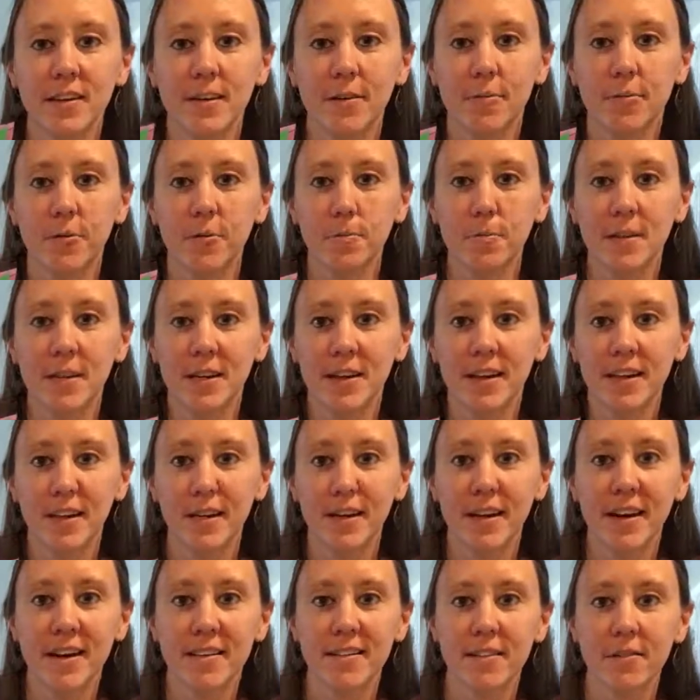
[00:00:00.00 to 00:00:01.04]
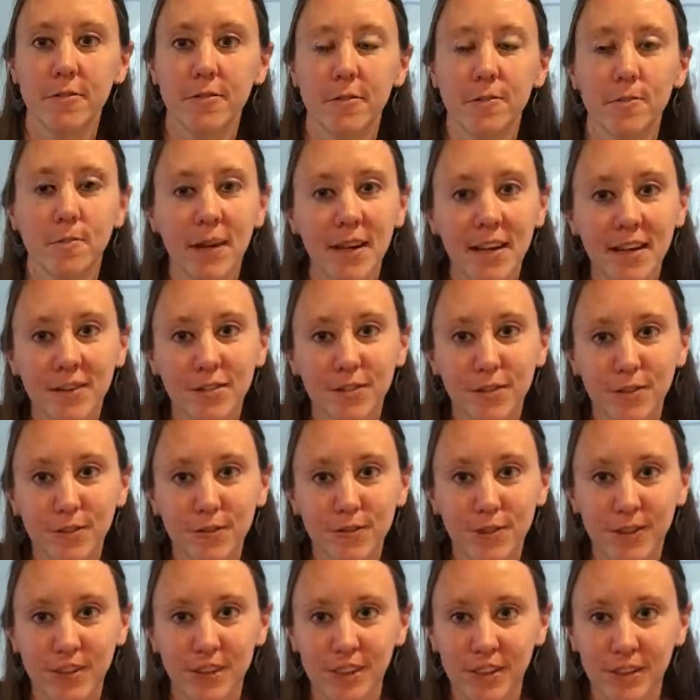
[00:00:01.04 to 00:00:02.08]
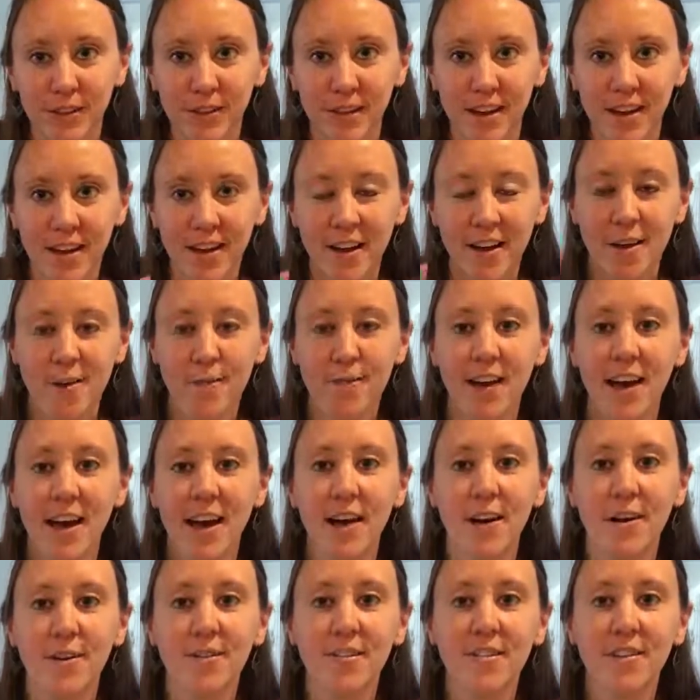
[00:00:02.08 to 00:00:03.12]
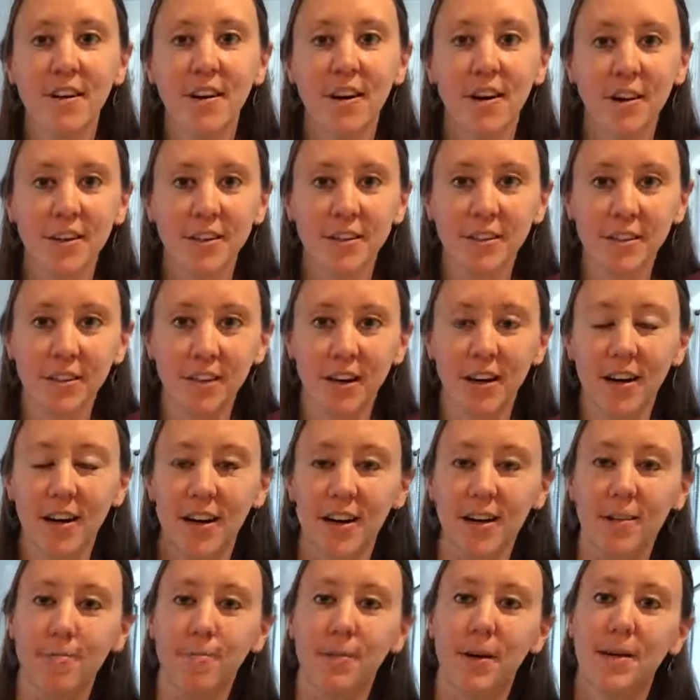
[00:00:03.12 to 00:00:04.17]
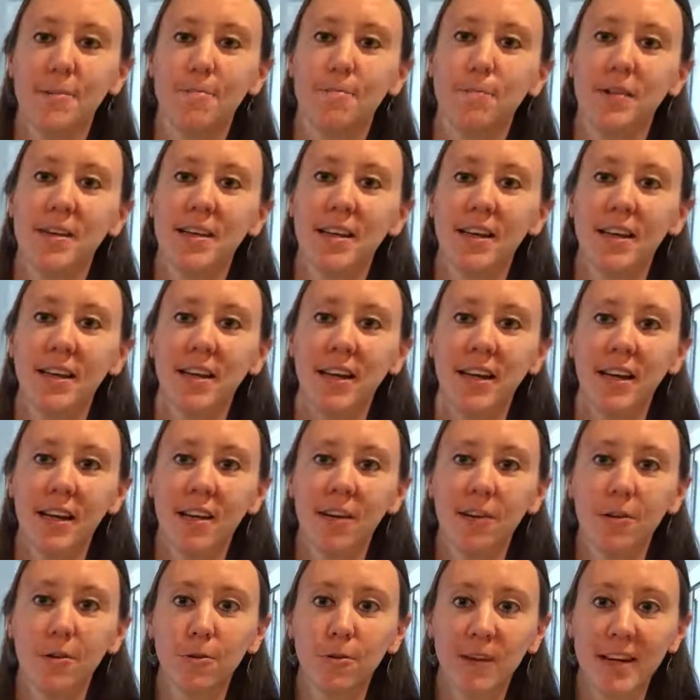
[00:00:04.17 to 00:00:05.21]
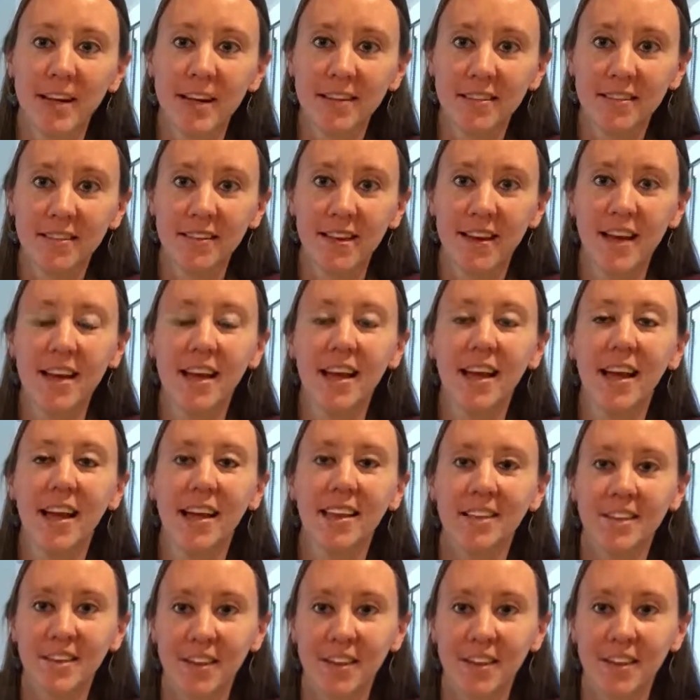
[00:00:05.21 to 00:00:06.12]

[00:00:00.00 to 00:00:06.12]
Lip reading: It will be there as a reminder for you of how to honor God by being a great and